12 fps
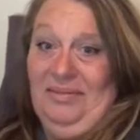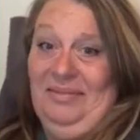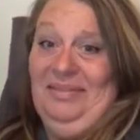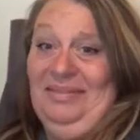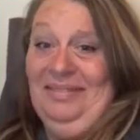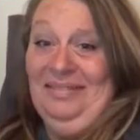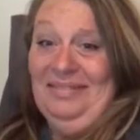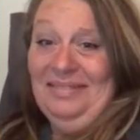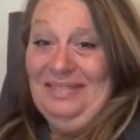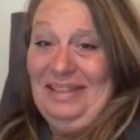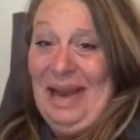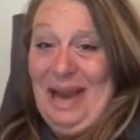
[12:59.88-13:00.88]

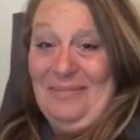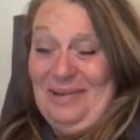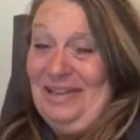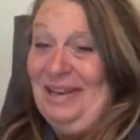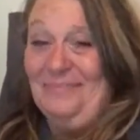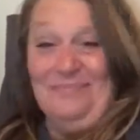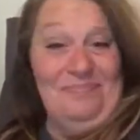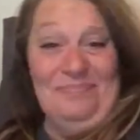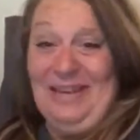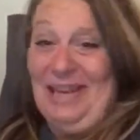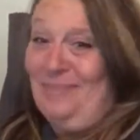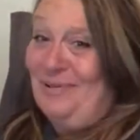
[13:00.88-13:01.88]
I mean, I'm
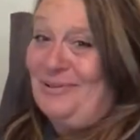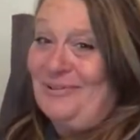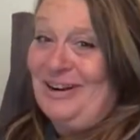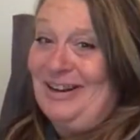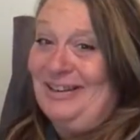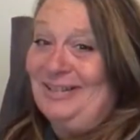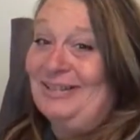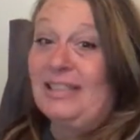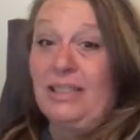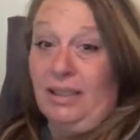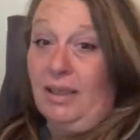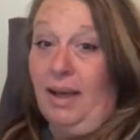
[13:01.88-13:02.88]
keeping it real.
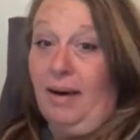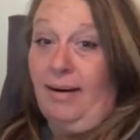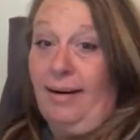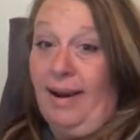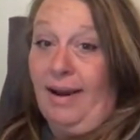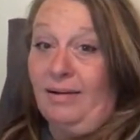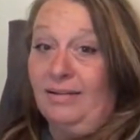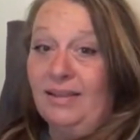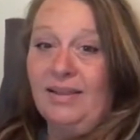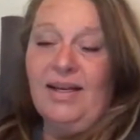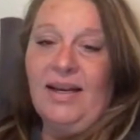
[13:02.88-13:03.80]
Carry out.